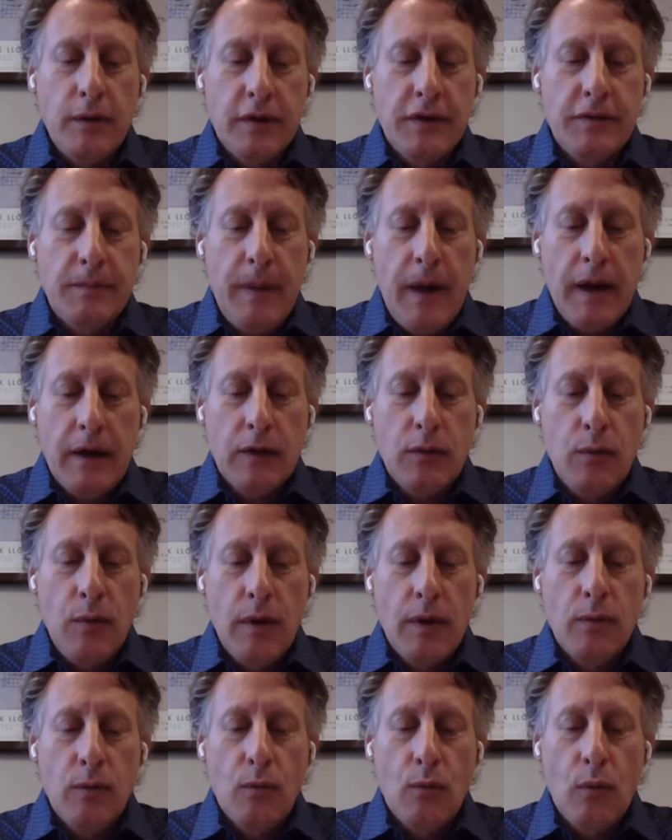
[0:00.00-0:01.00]
to expect
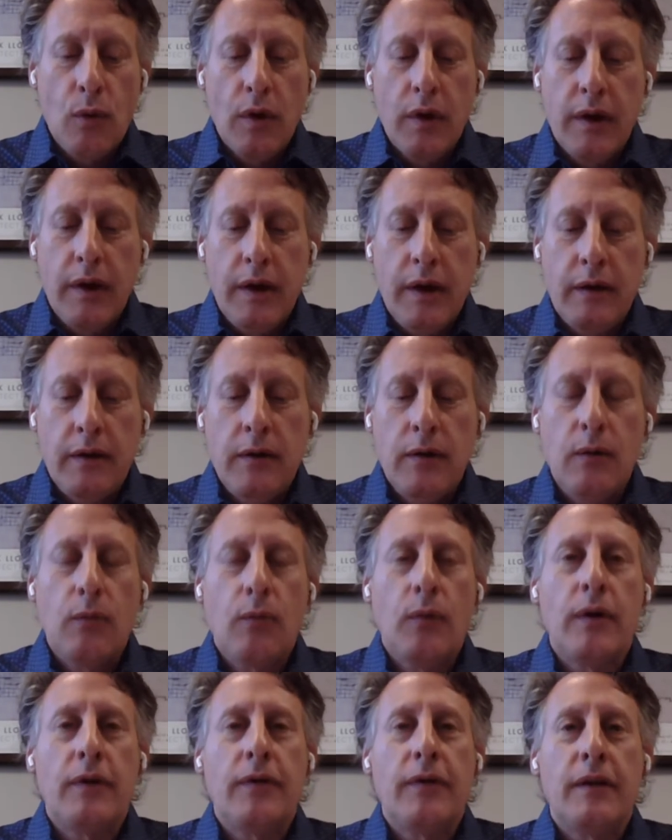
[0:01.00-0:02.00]
when working
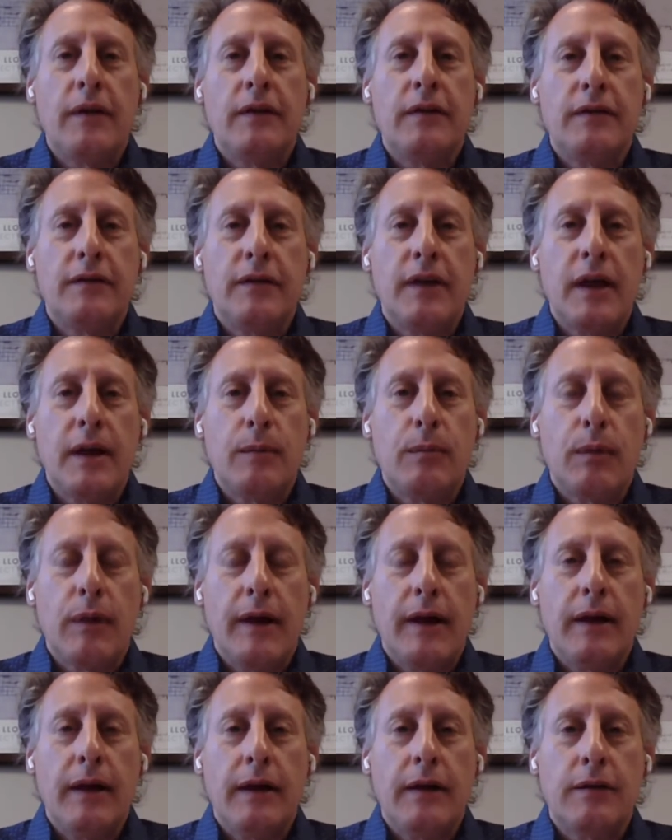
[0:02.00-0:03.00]
with an estate
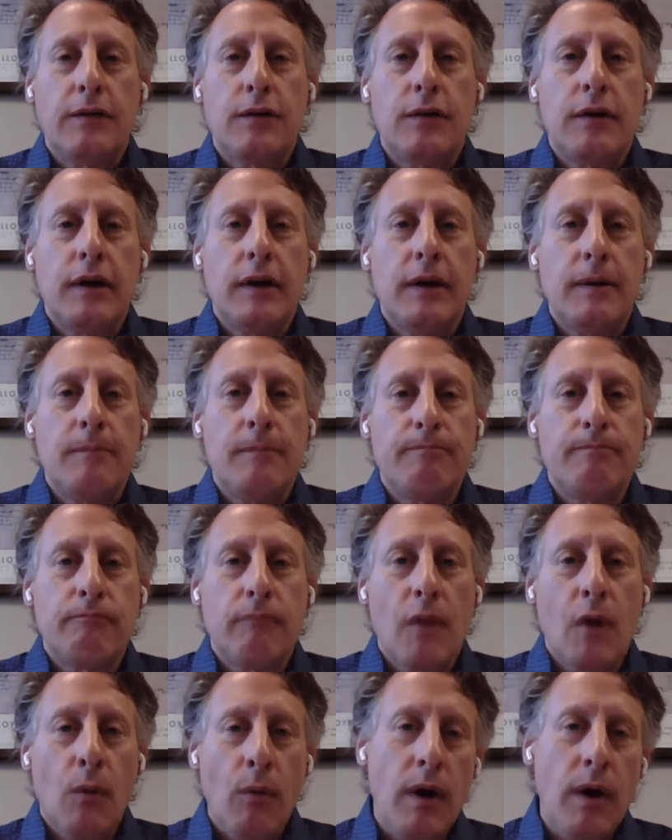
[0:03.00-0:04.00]
planning attorney?
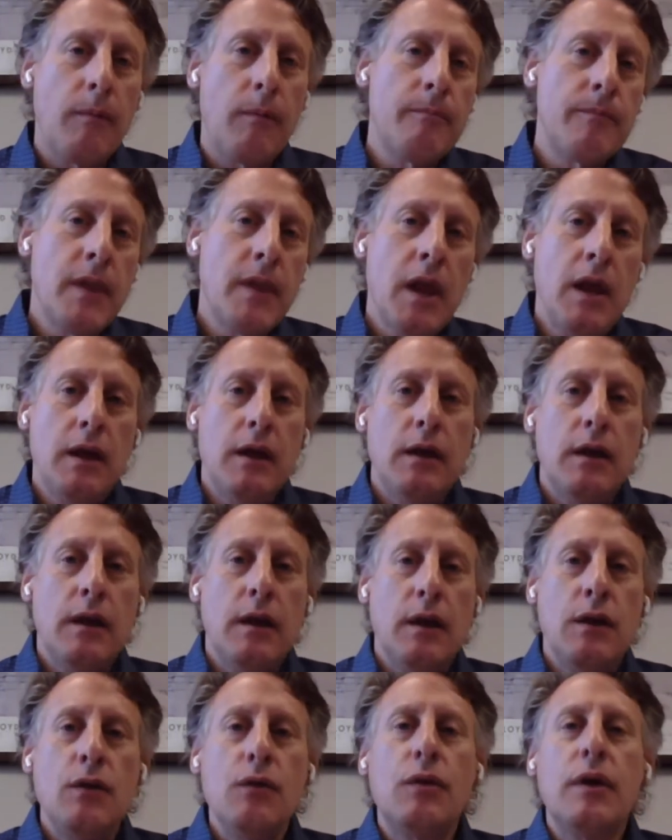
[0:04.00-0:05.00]
Well,
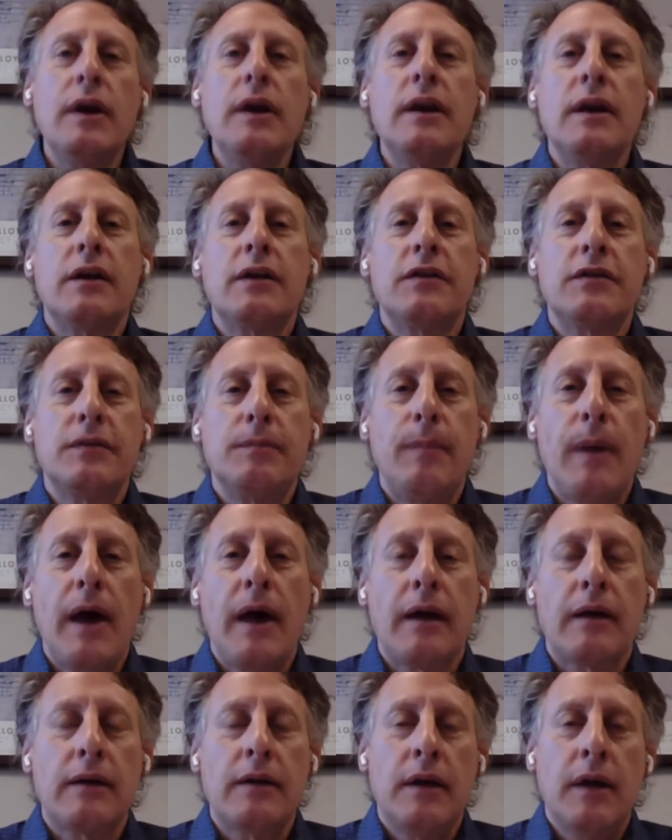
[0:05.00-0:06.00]
you can
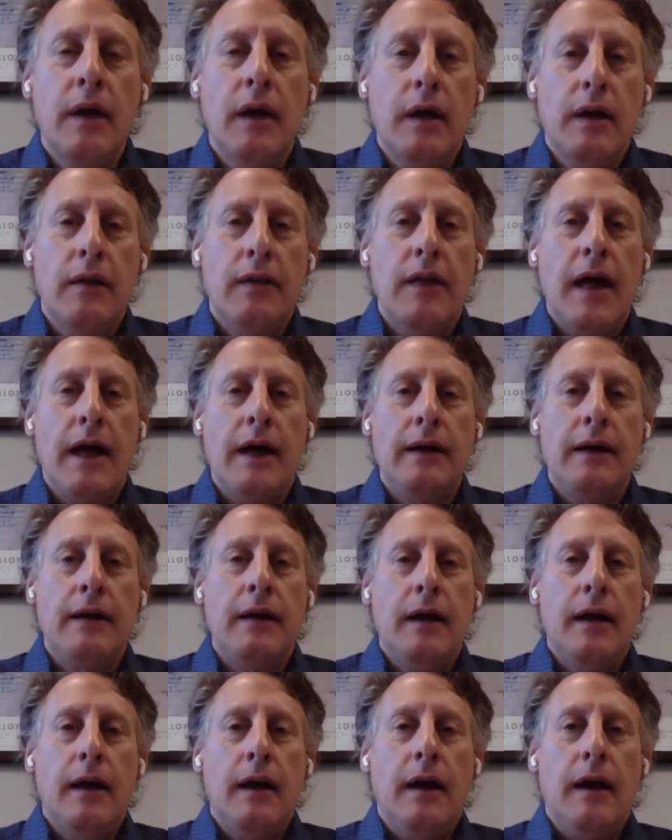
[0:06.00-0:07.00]
expect
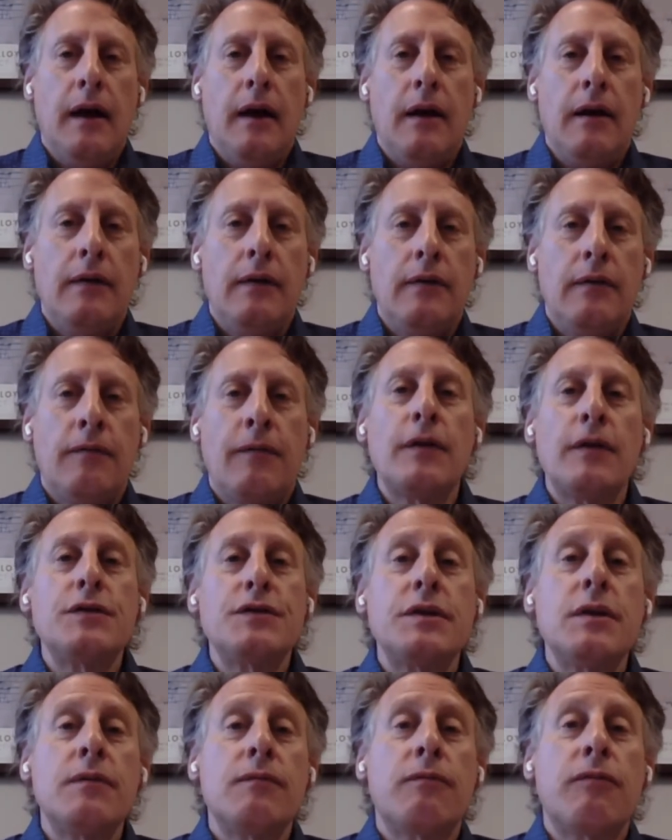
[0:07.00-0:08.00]
that
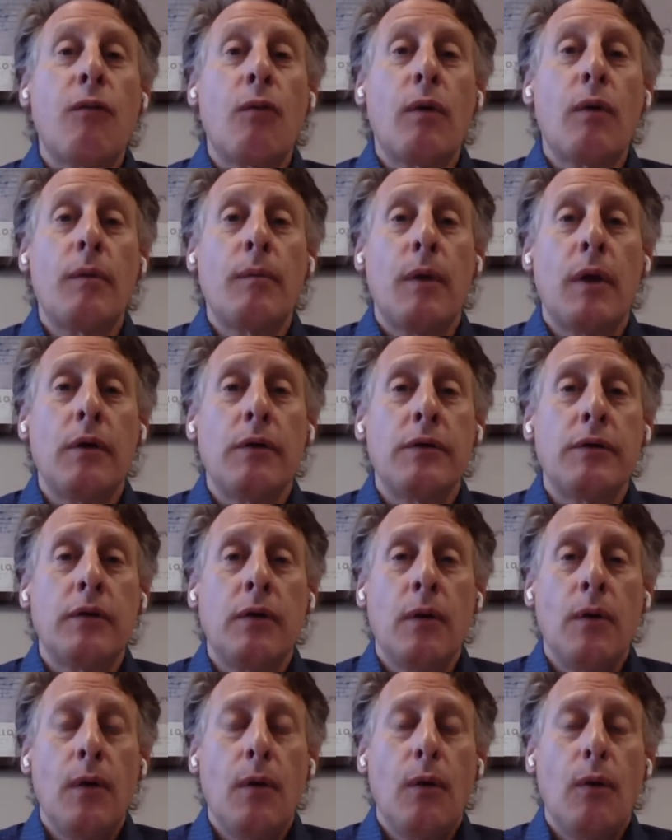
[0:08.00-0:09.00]
first and foremost,
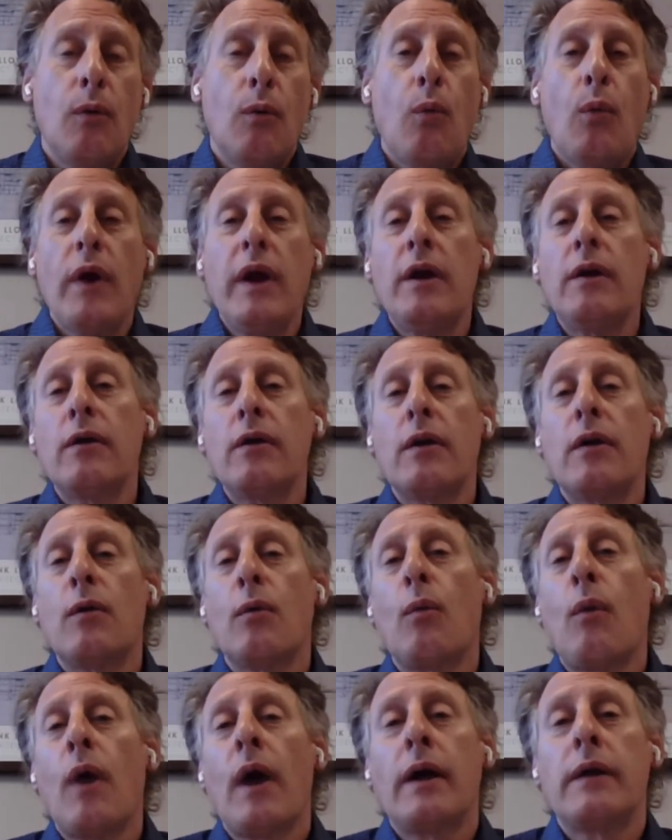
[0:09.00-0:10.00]
we are going
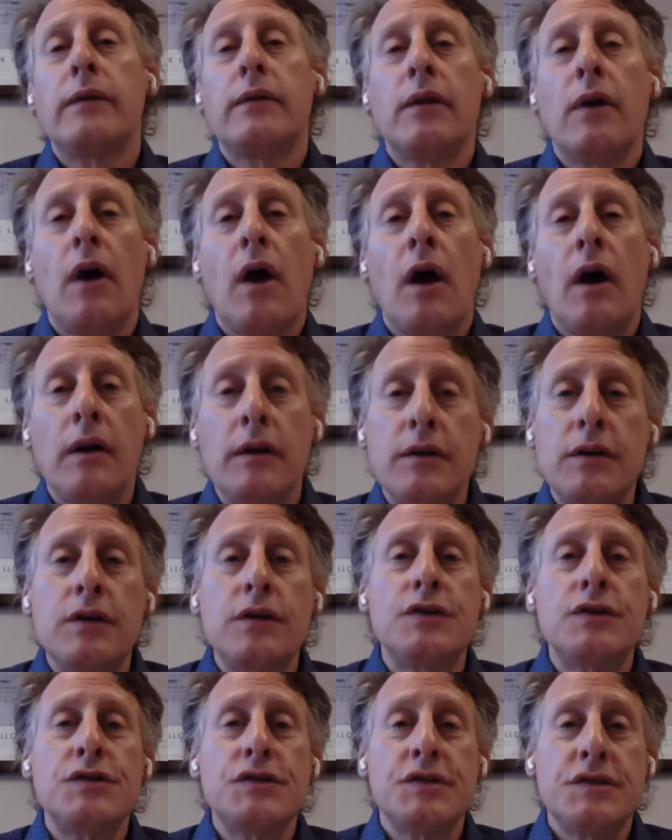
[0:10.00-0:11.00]
to want to
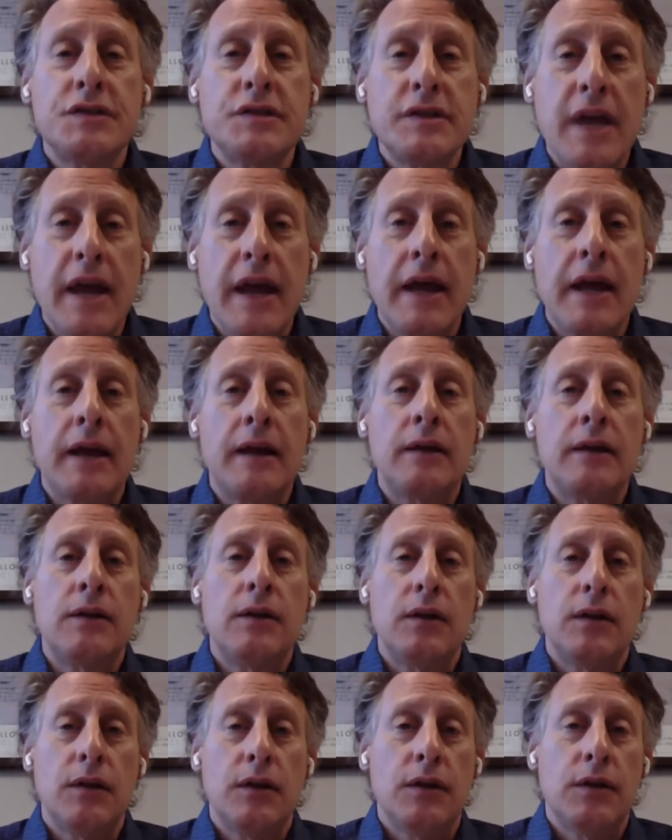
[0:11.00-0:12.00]

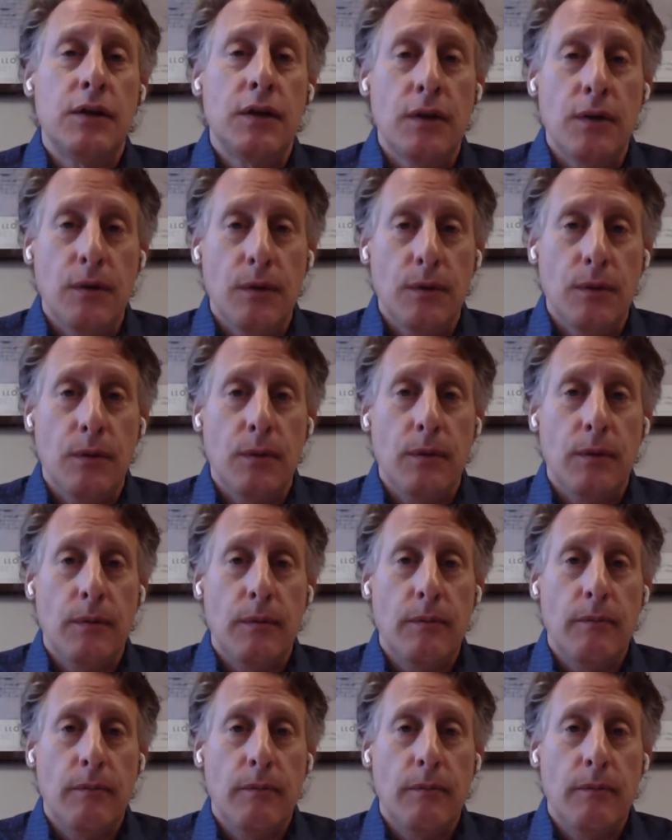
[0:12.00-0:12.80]
understand you.